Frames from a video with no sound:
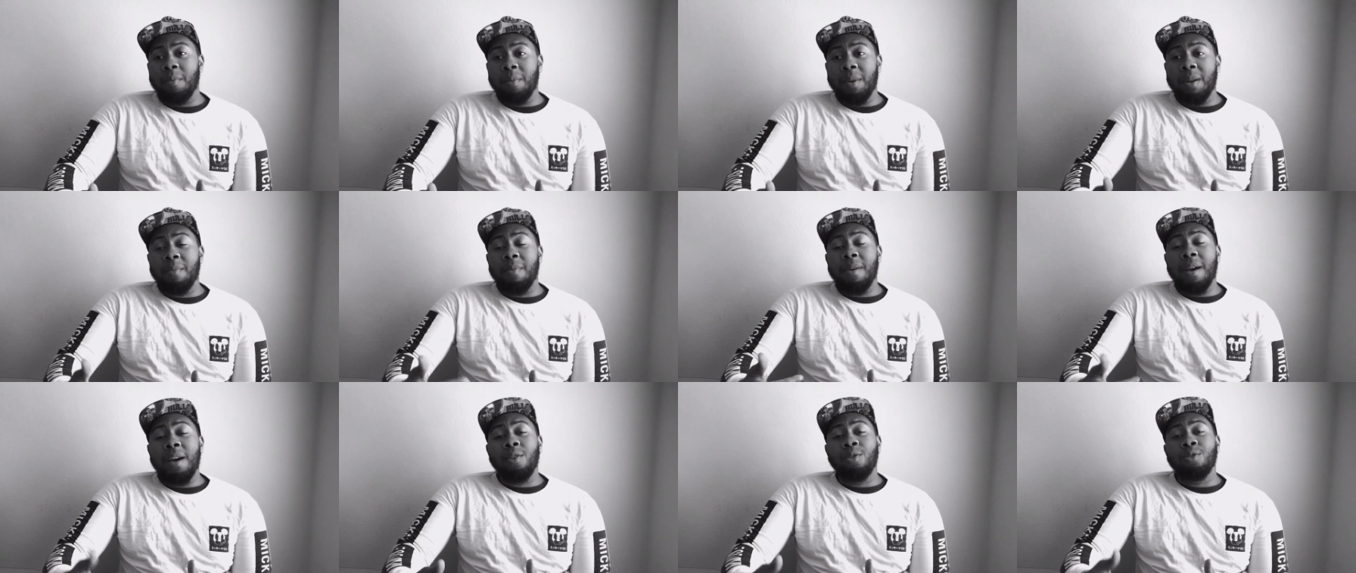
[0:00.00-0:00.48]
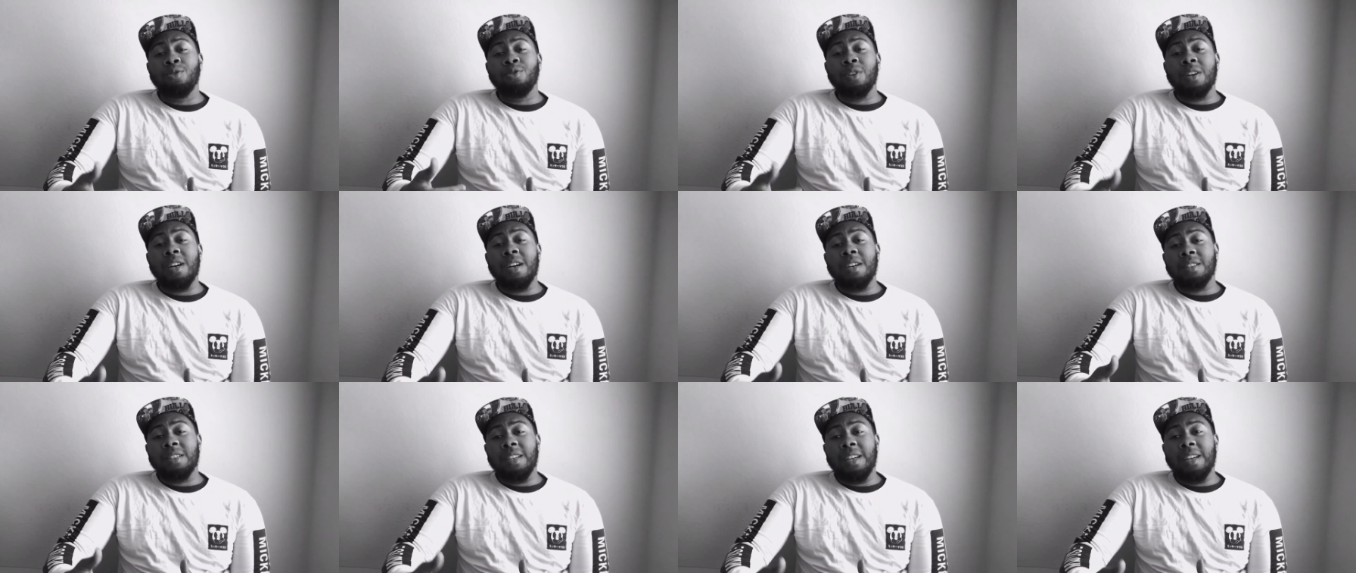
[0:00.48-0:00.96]
I mean, the battle
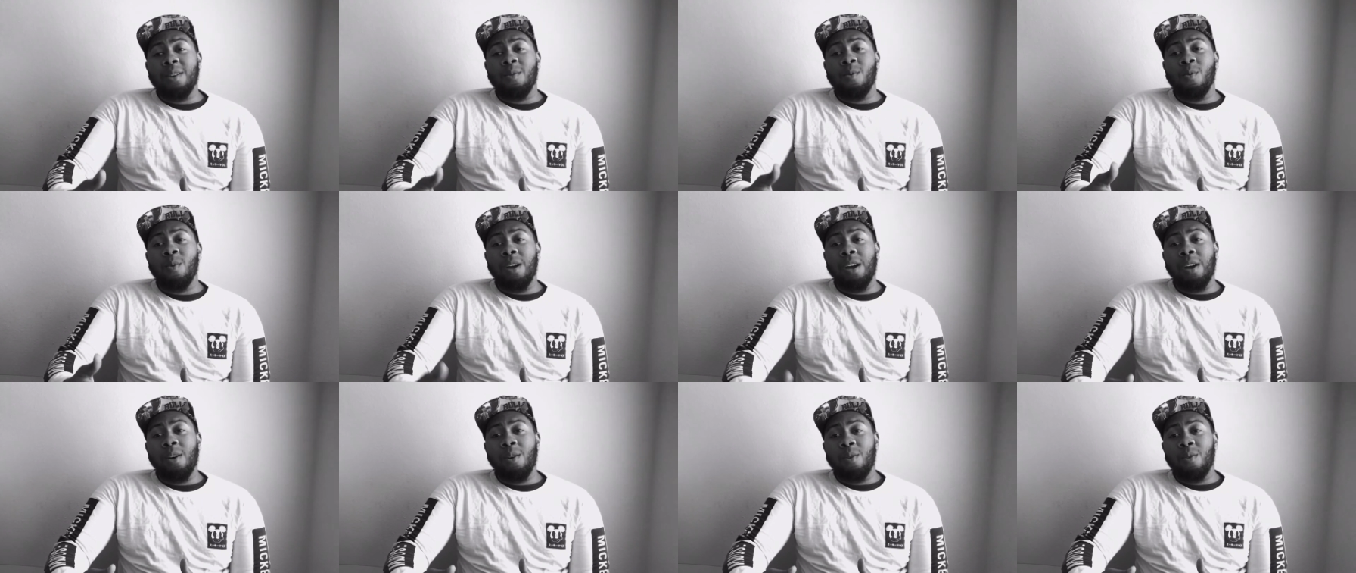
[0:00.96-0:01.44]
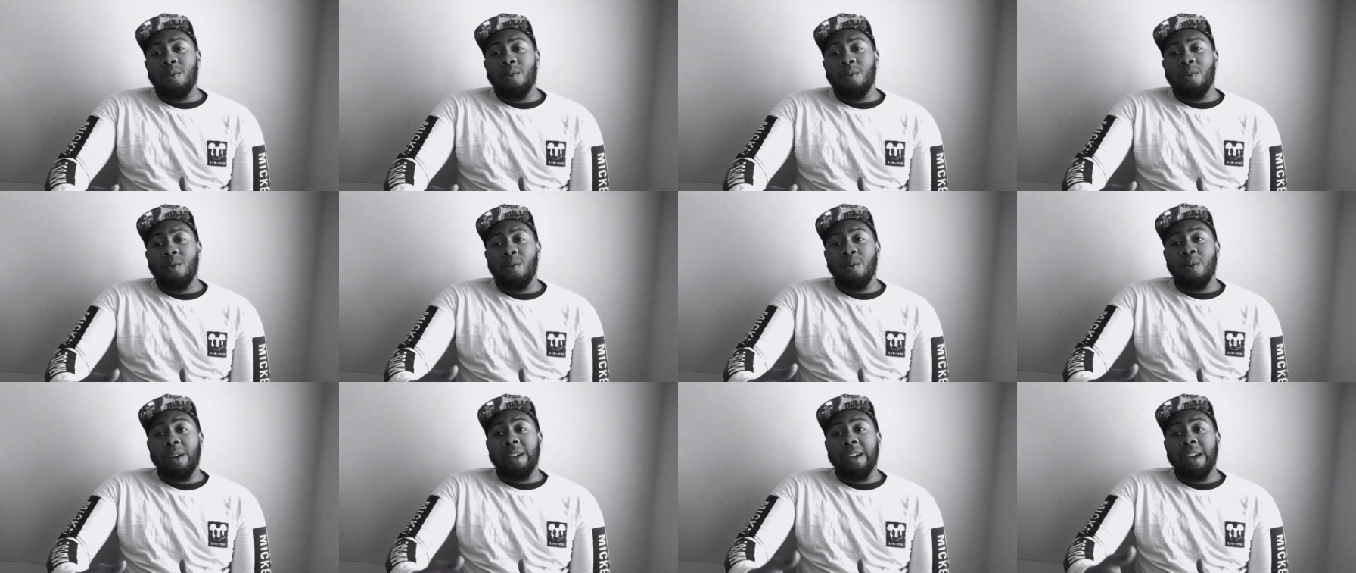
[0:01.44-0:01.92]
translated well
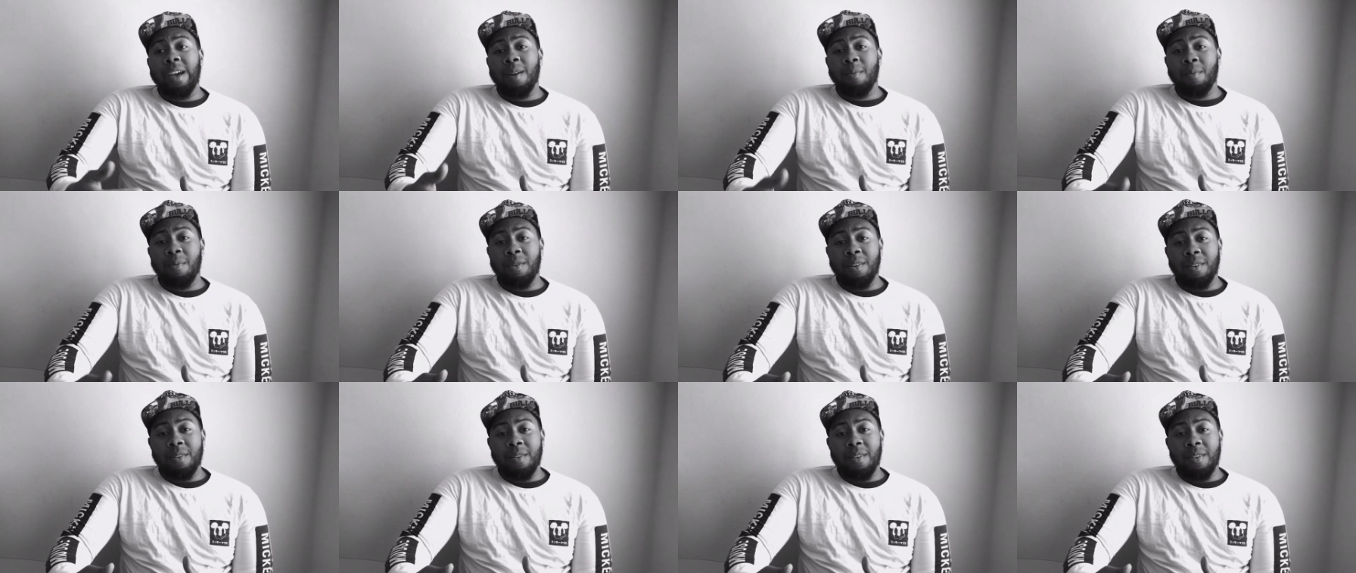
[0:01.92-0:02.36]
on camera